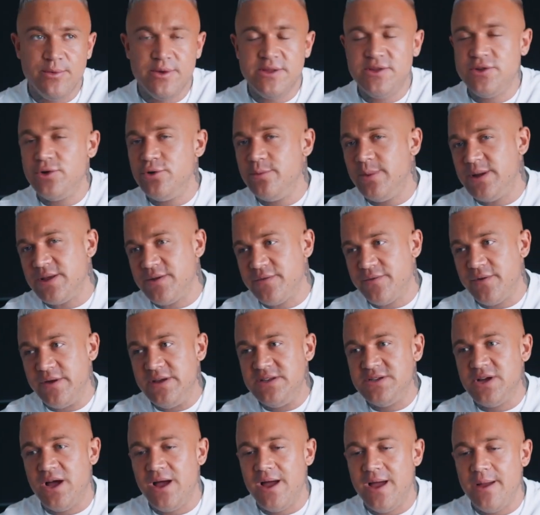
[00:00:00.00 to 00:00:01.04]
With too much free
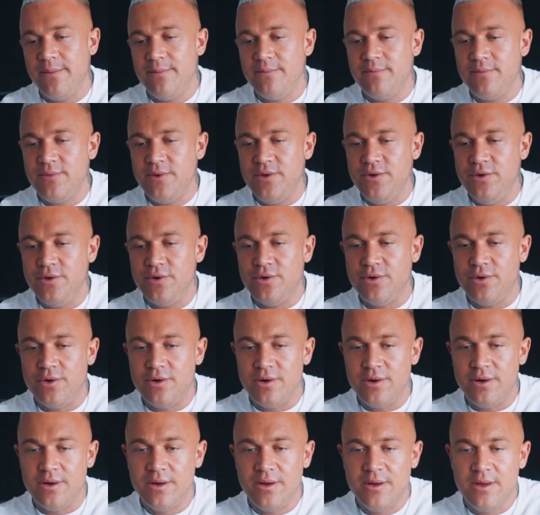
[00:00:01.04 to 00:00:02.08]
time,
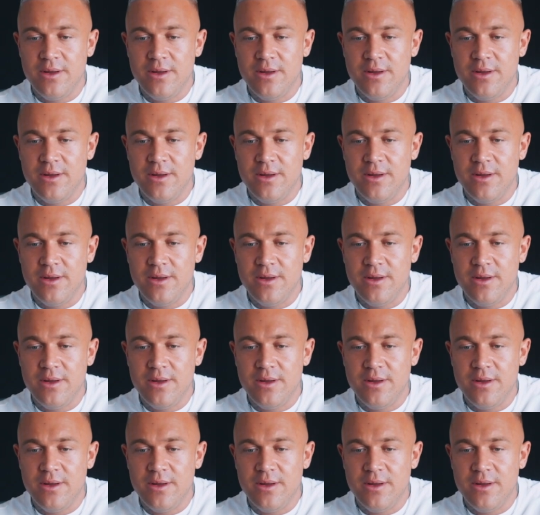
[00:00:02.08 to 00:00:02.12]
you